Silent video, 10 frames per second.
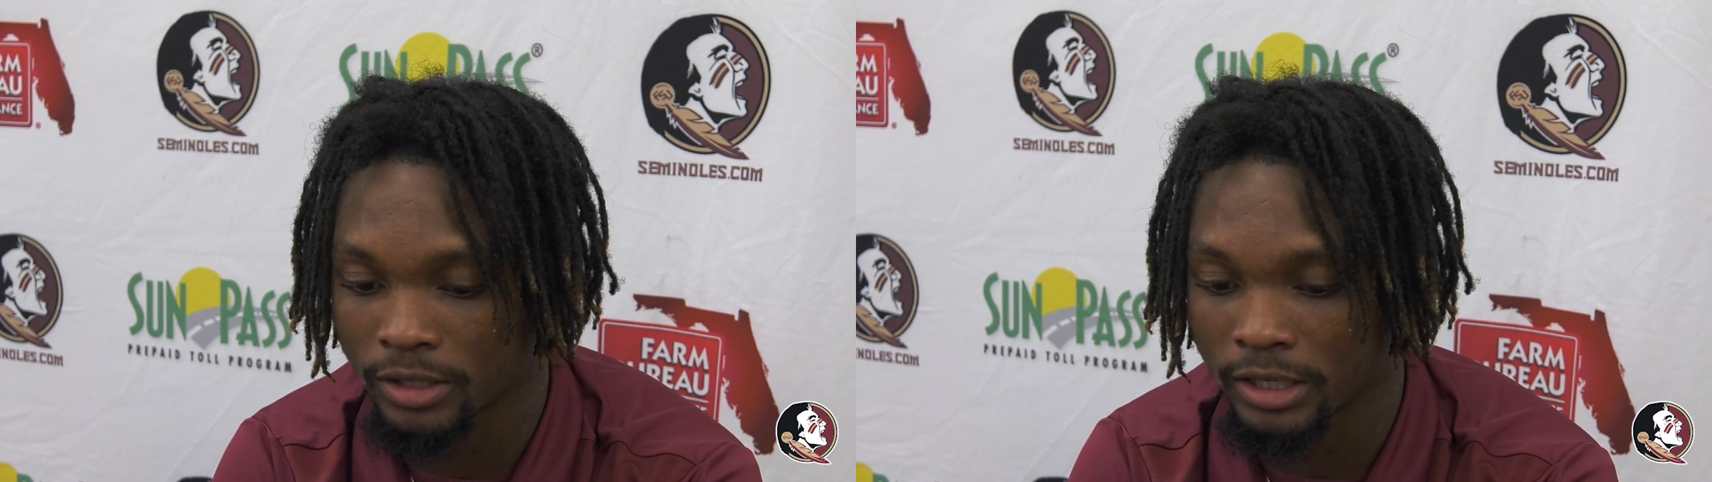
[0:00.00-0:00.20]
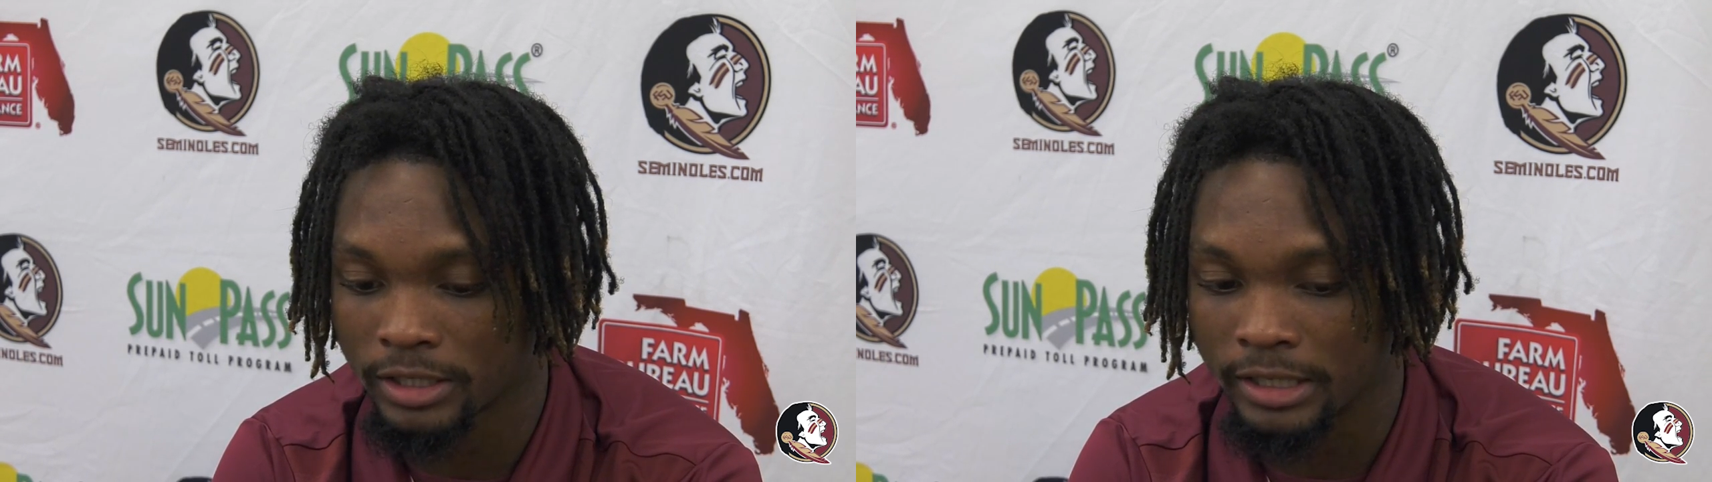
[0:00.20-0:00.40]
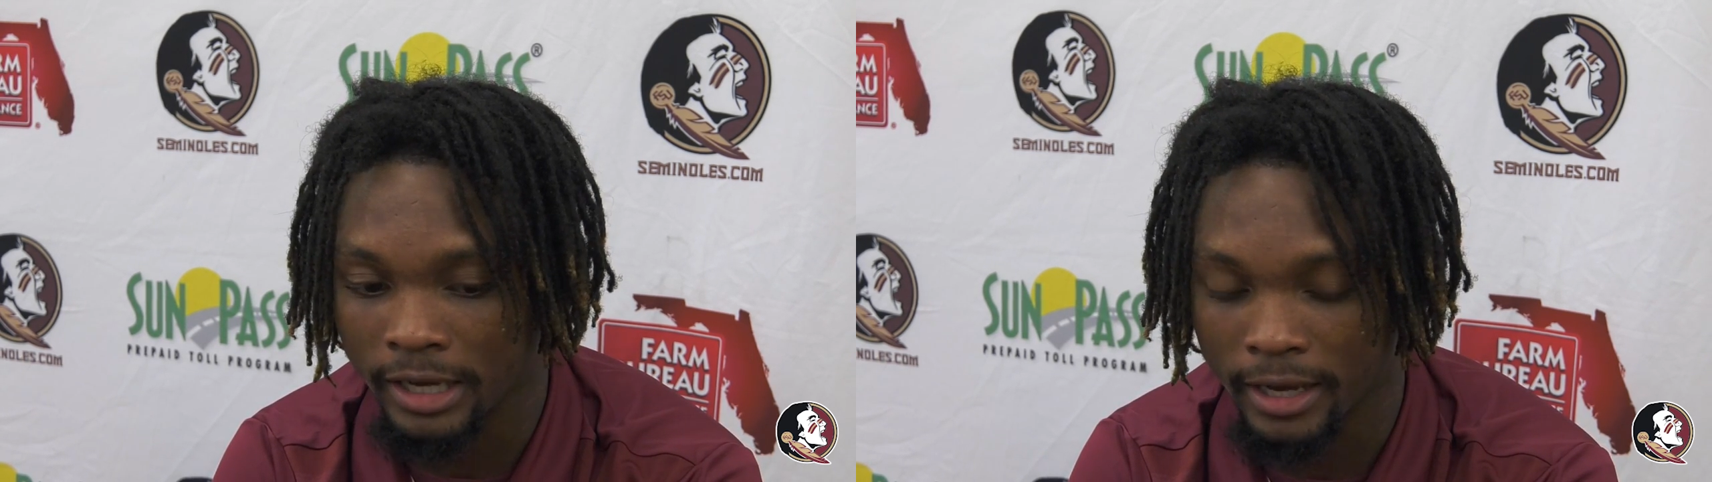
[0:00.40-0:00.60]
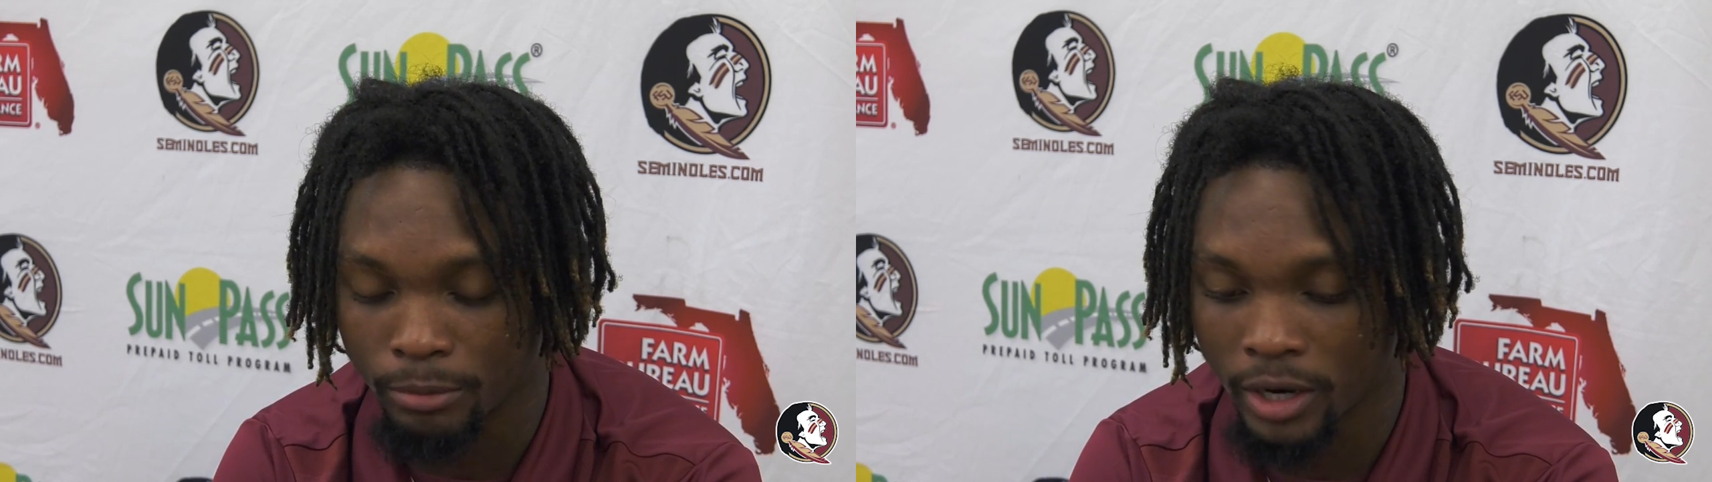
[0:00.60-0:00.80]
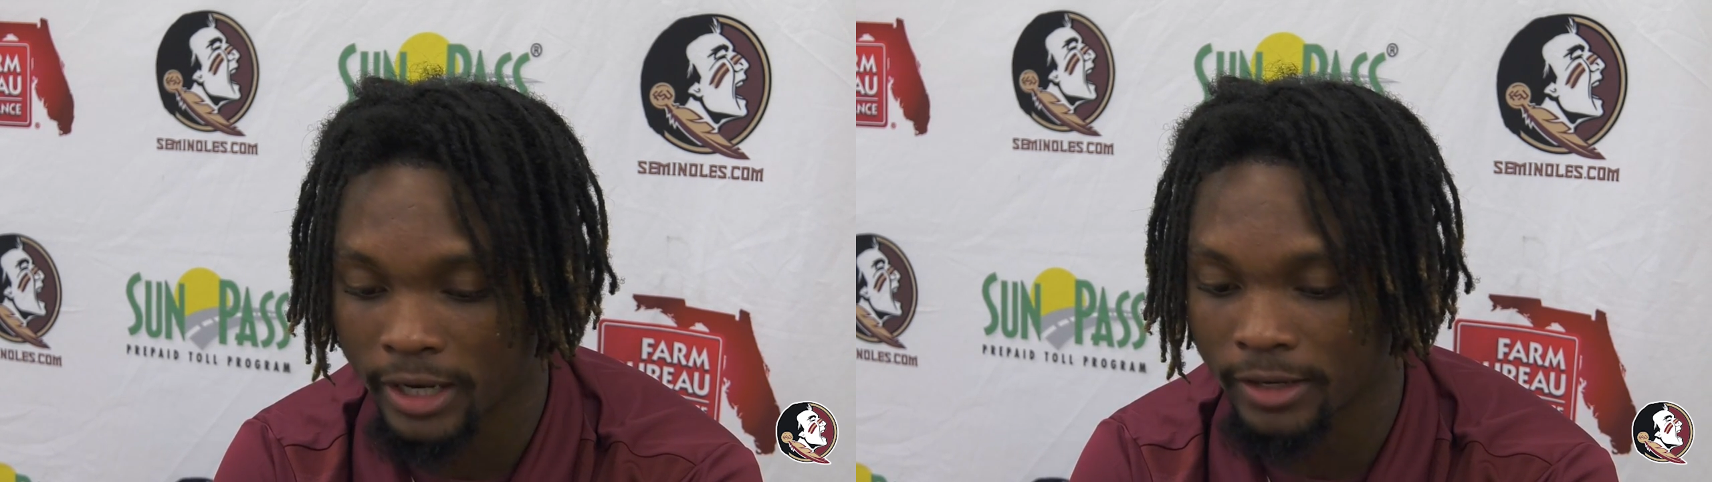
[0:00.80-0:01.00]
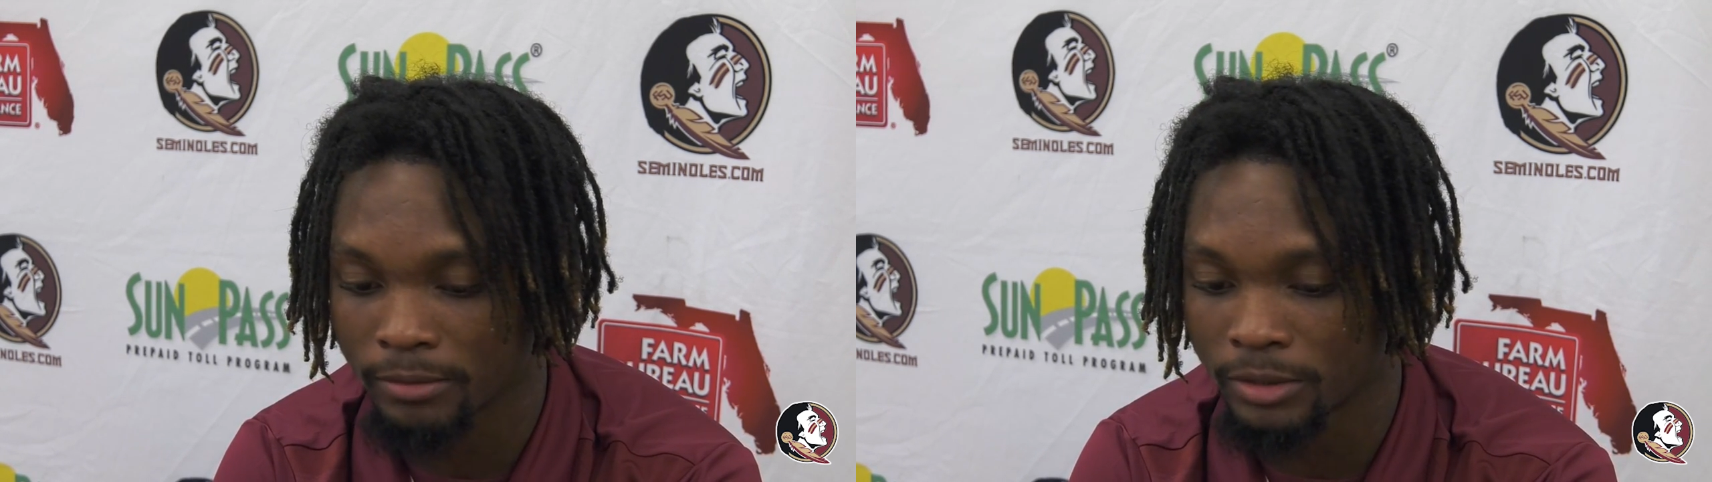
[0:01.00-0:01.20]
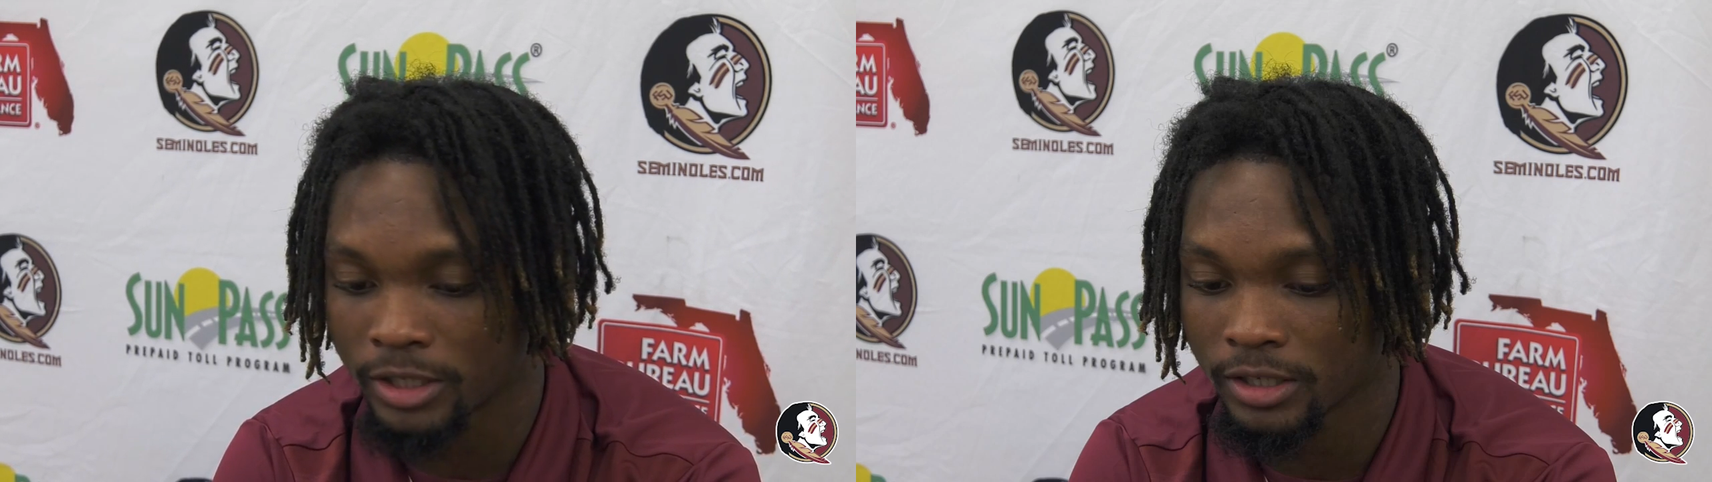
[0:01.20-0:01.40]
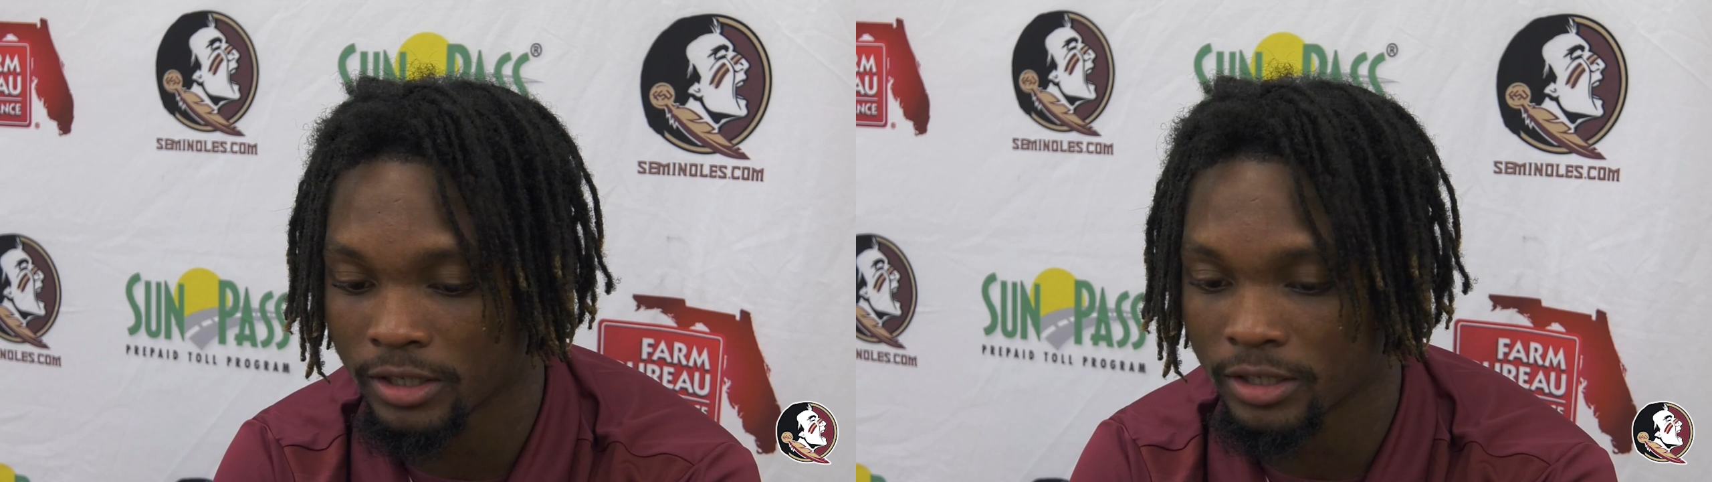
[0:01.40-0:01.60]
and they had bracketed
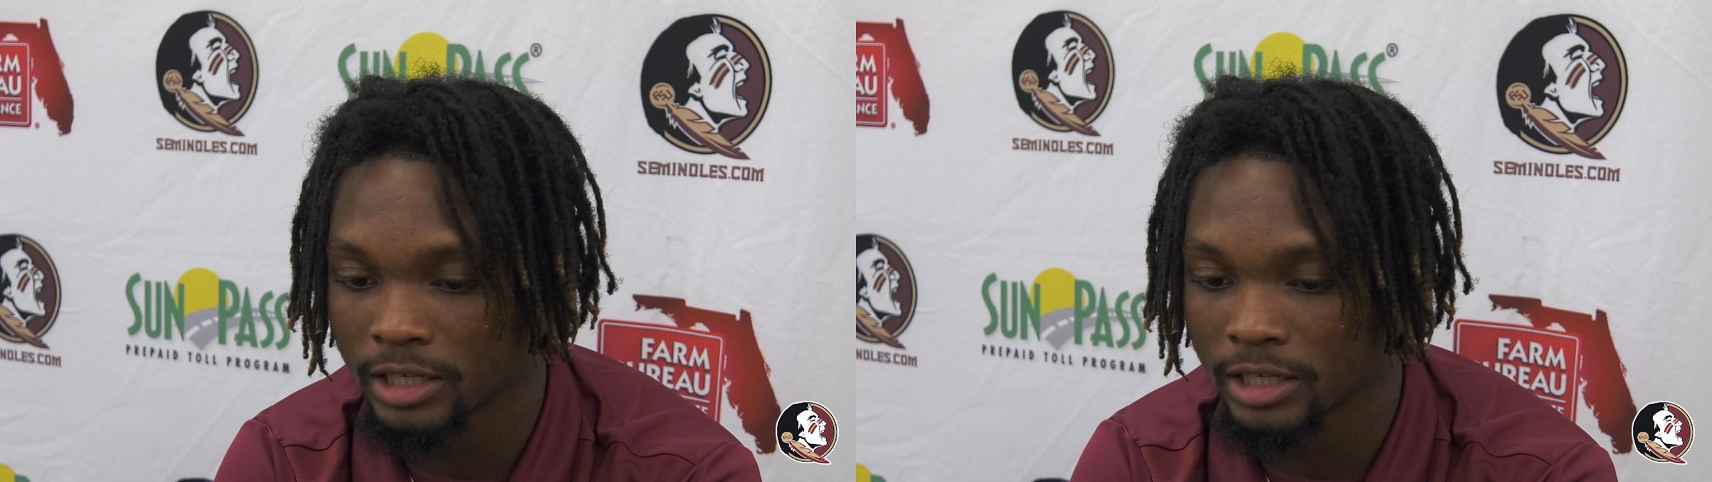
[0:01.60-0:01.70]
me,